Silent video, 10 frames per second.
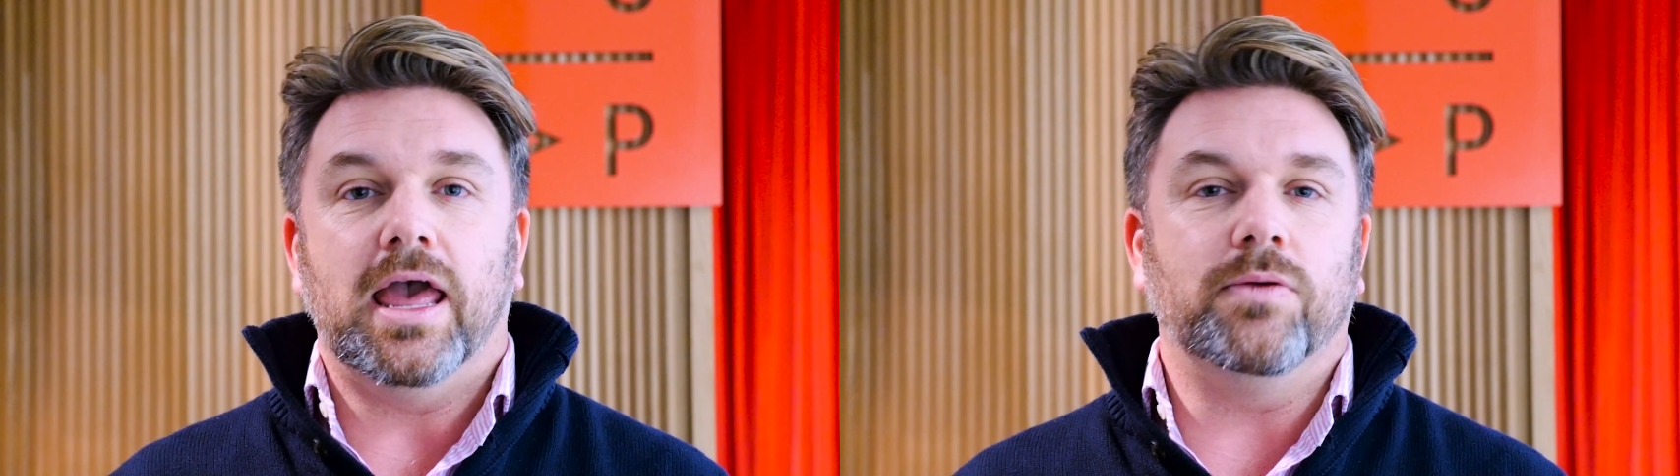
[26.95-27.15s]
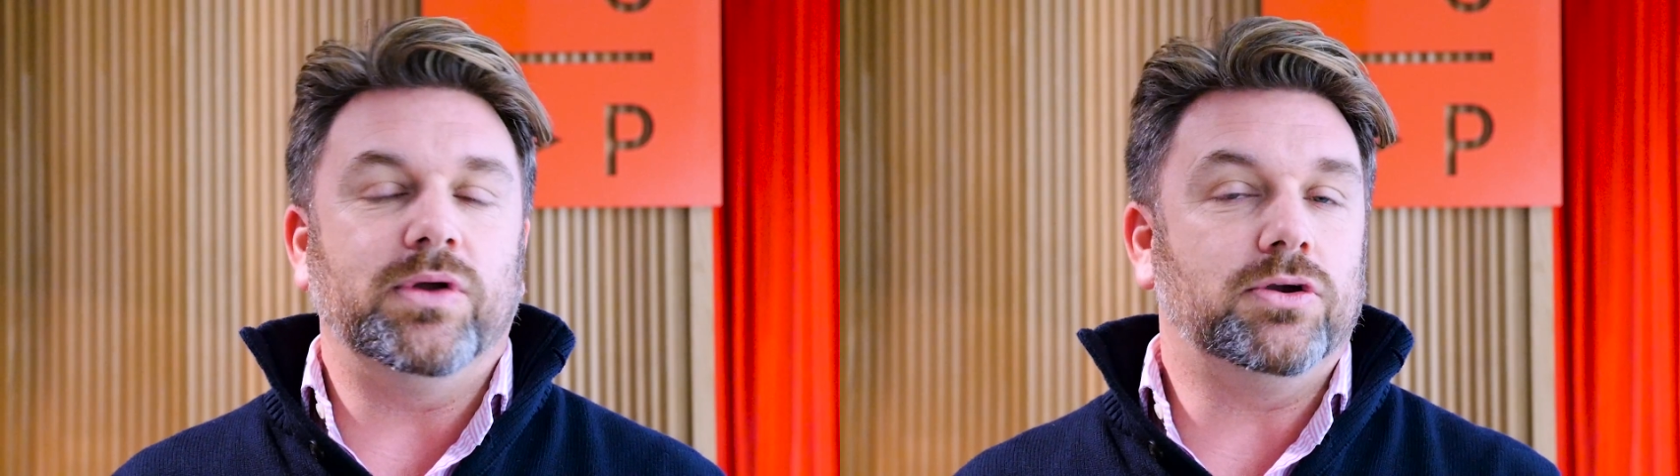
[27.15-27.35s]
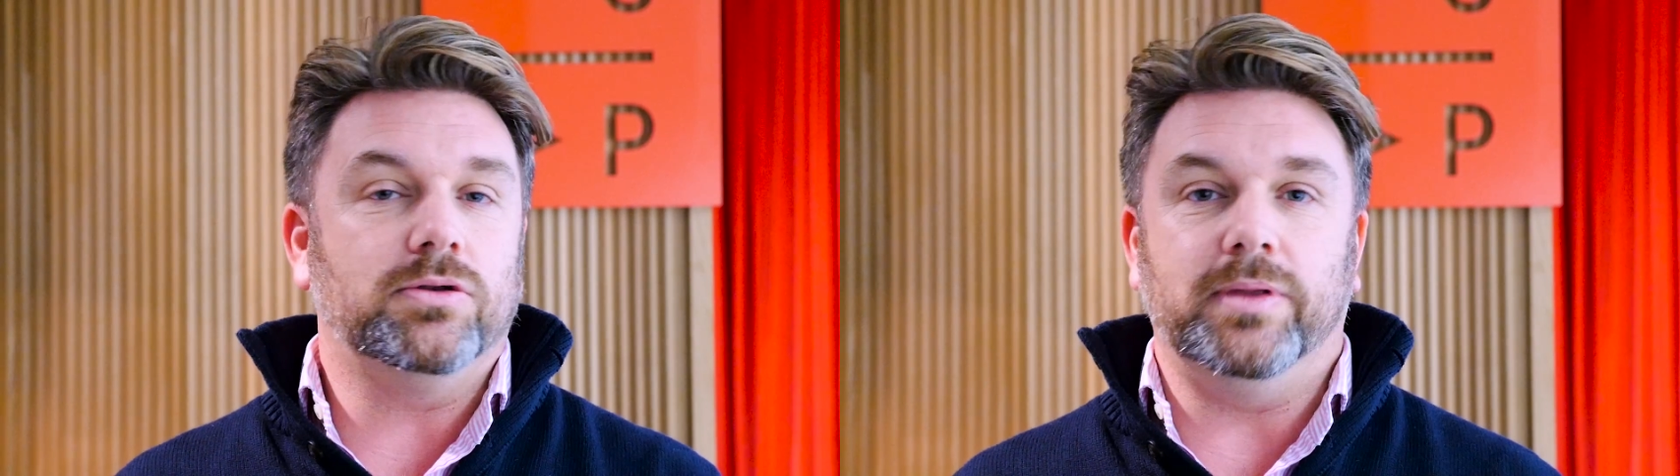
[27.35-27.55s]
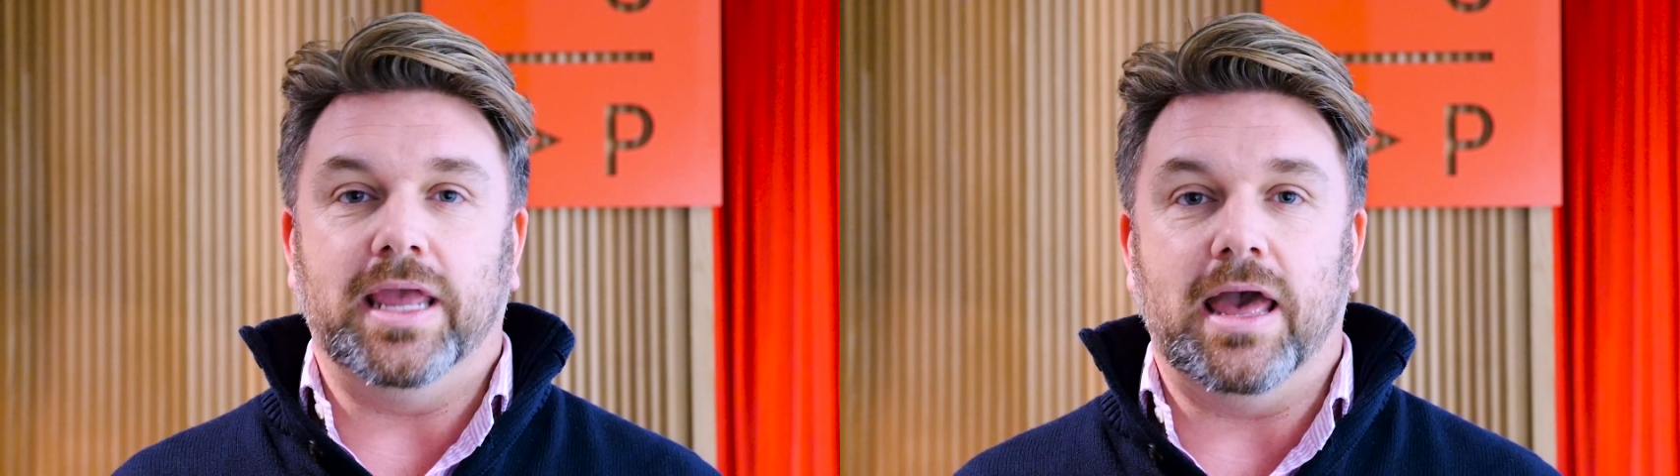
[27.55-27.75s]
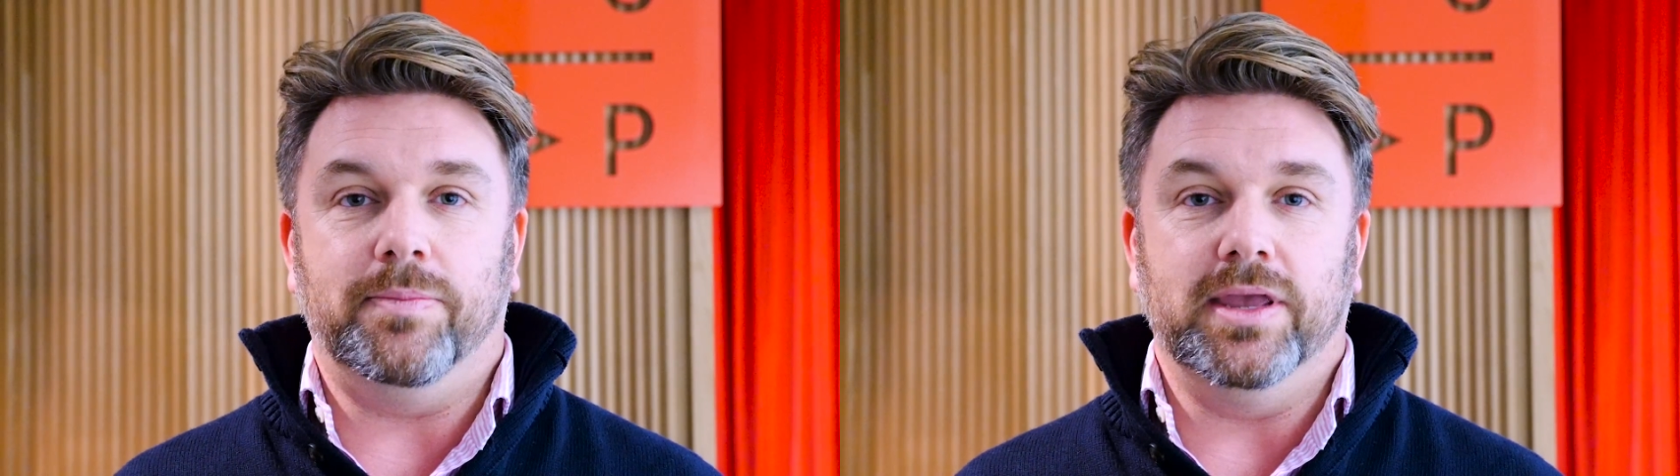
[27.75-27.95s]
And we couldn't
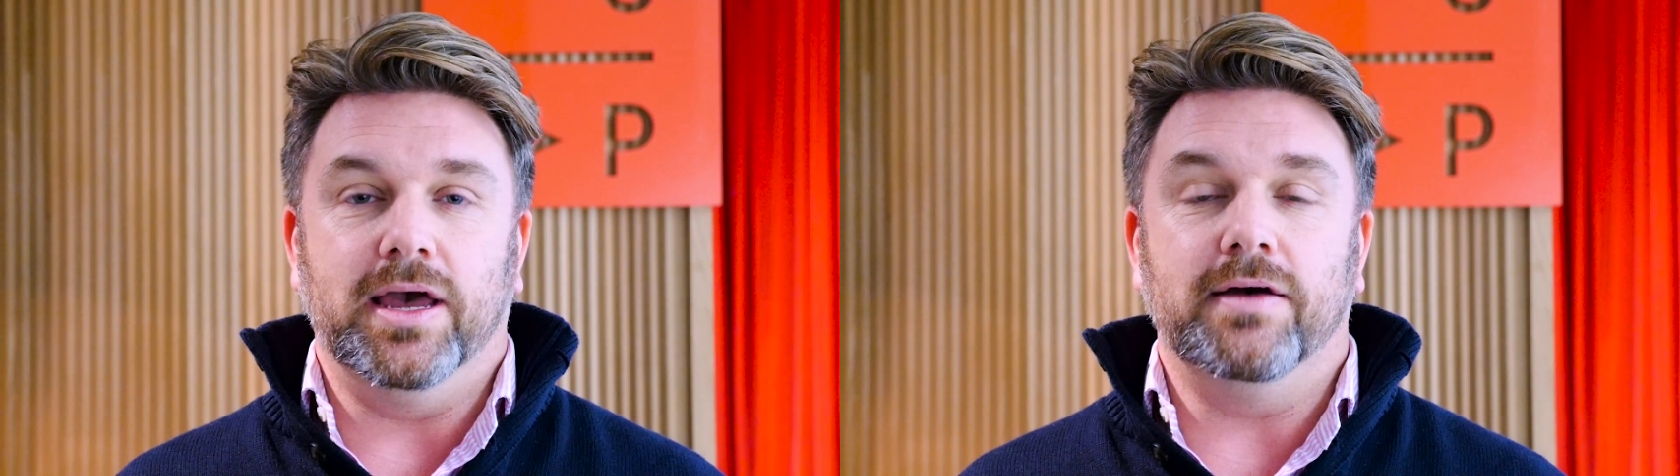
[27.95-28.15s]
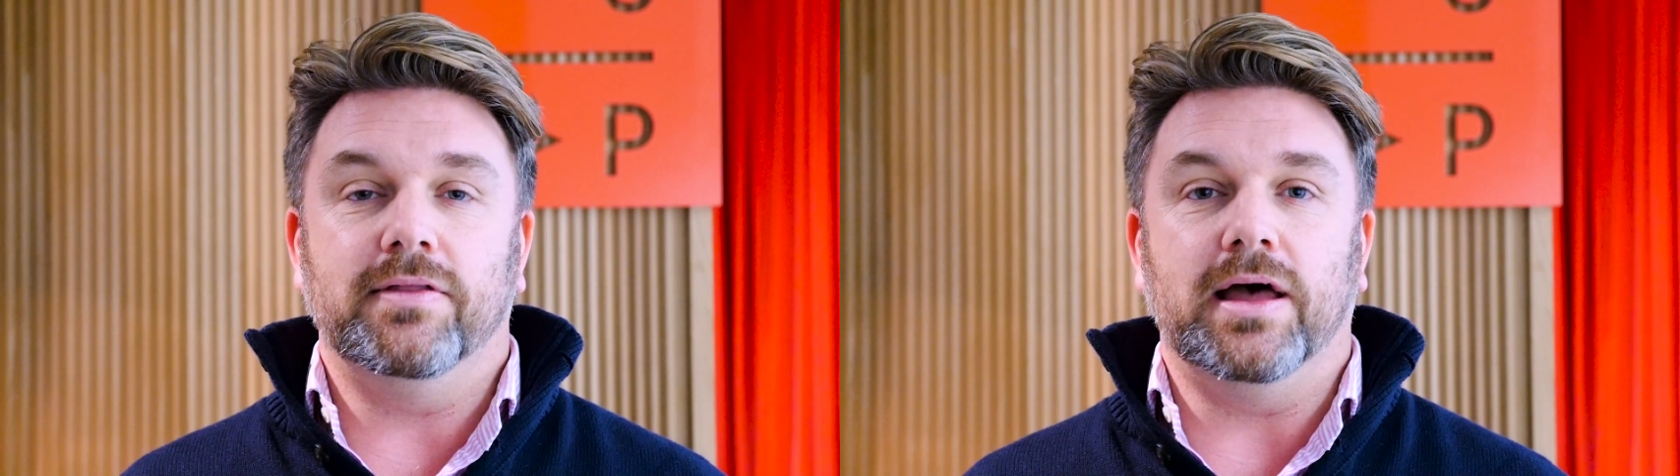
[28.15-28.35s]
be happier.